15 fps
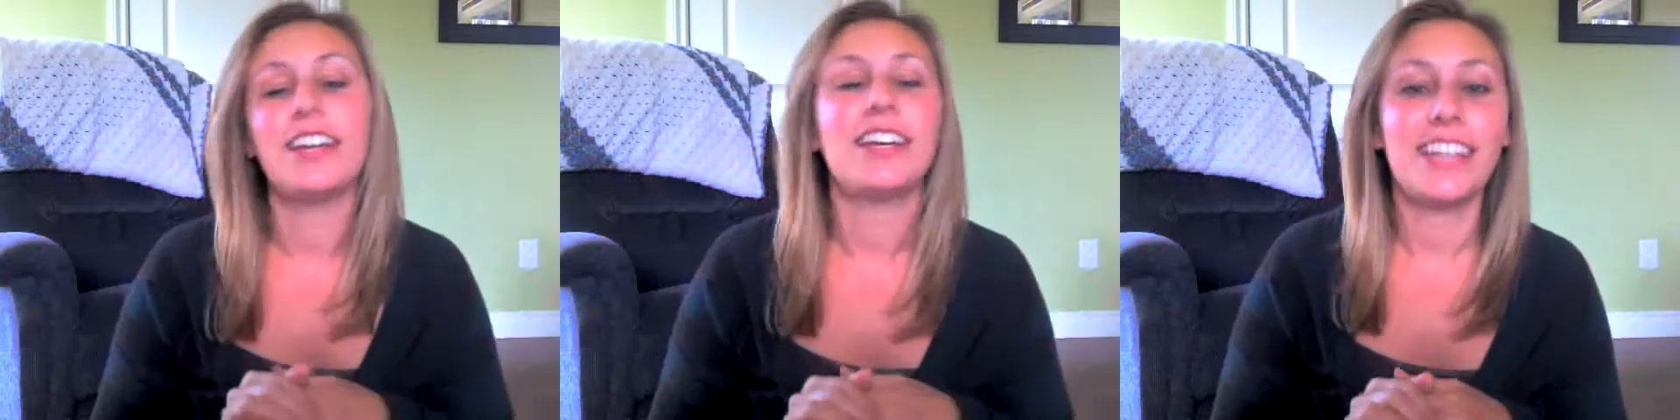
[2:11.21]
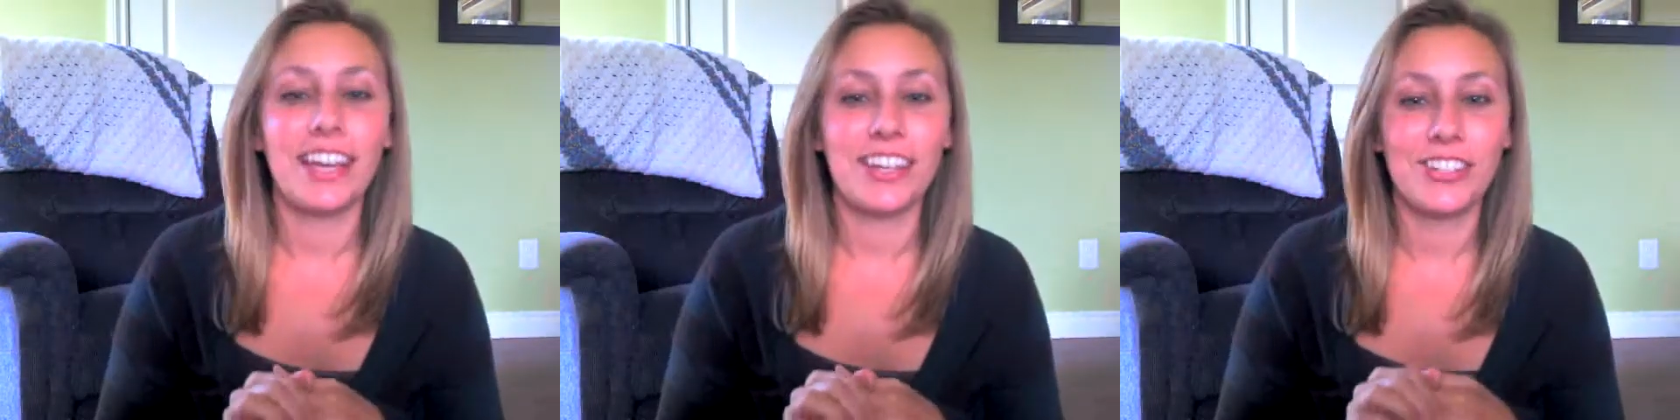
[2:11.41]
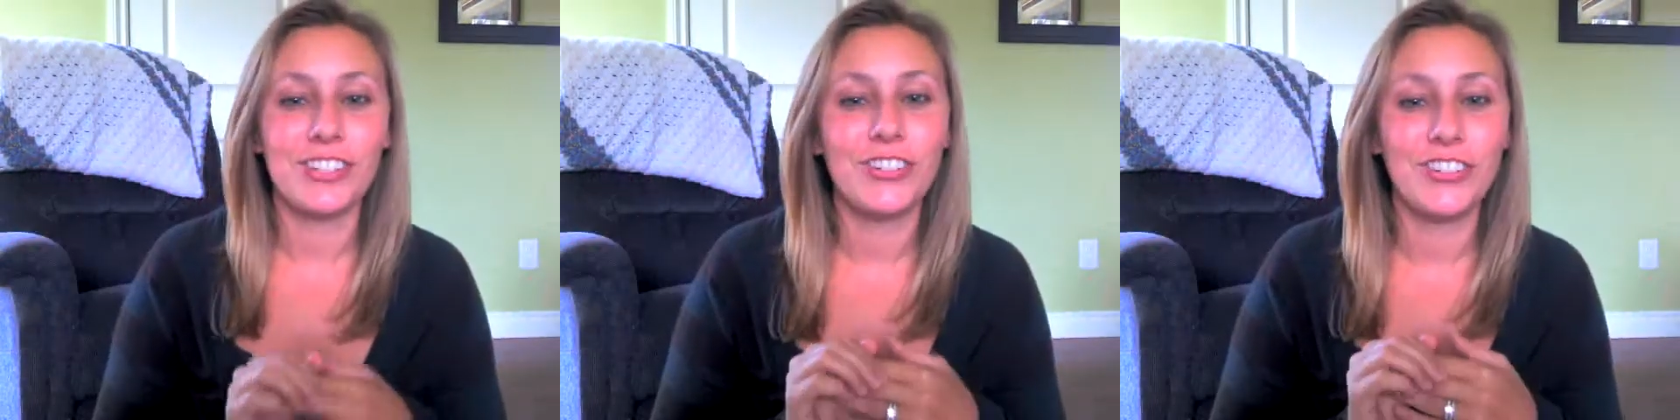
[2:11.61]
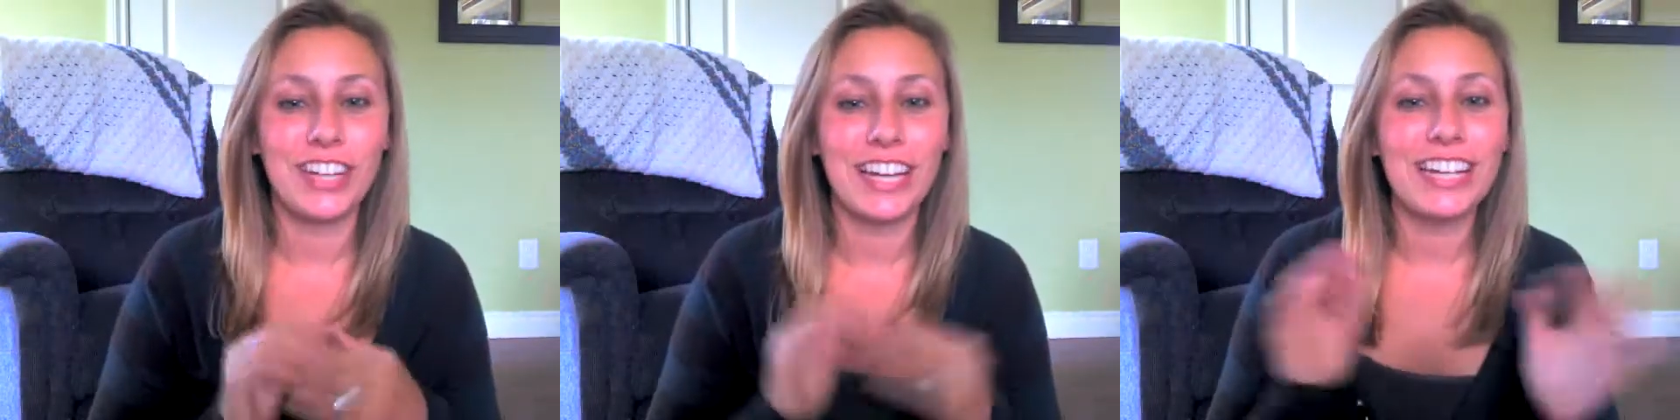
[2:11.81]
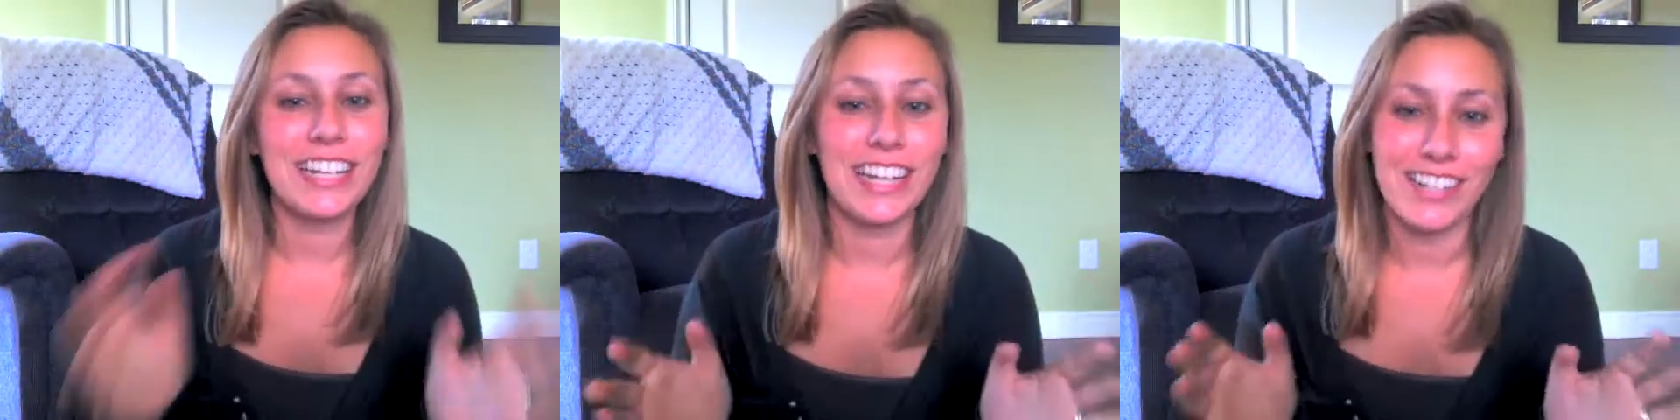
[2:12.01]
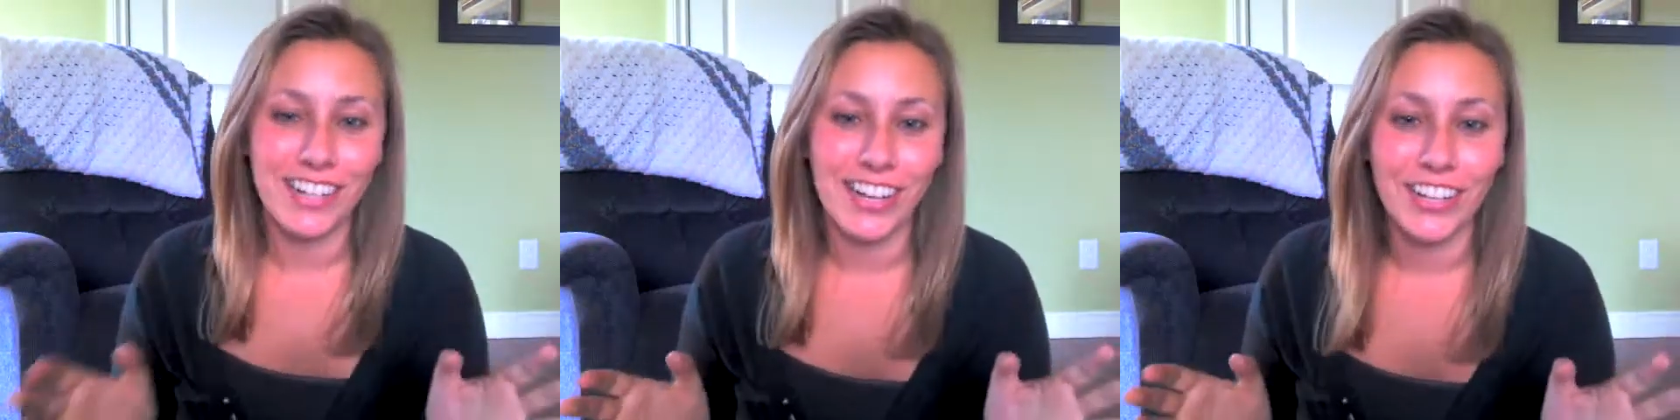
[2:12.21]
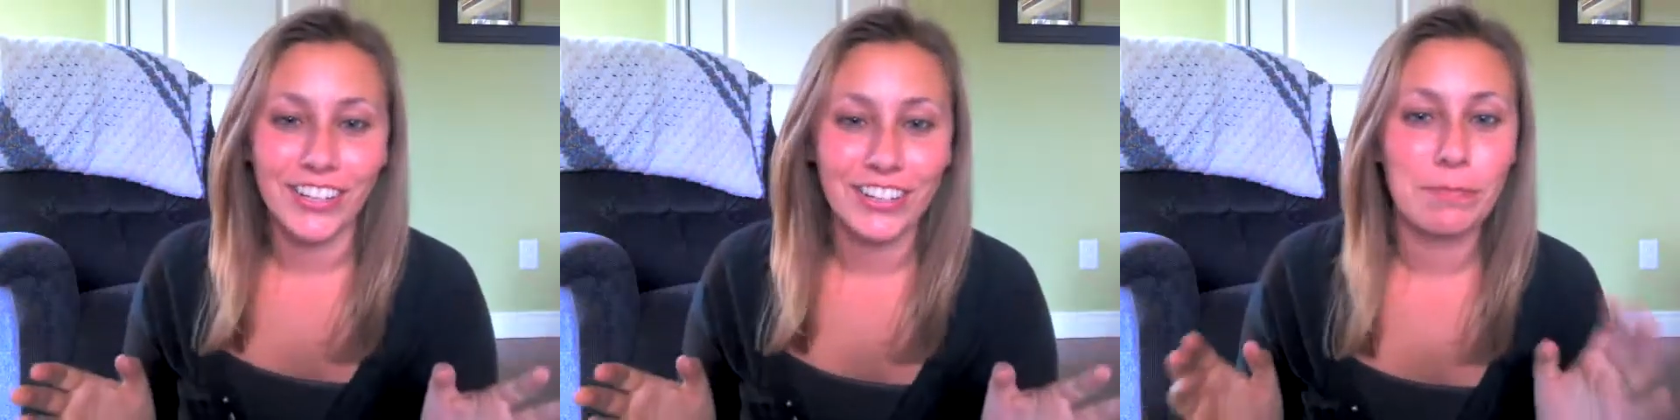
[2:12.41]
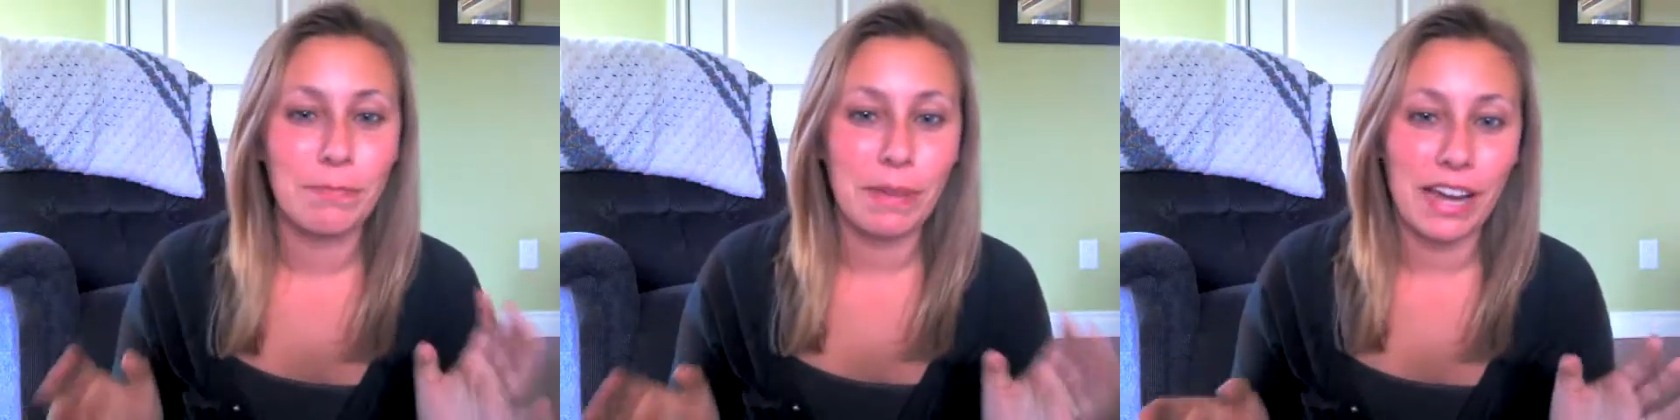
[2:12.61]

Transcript: Yes, you'll get $10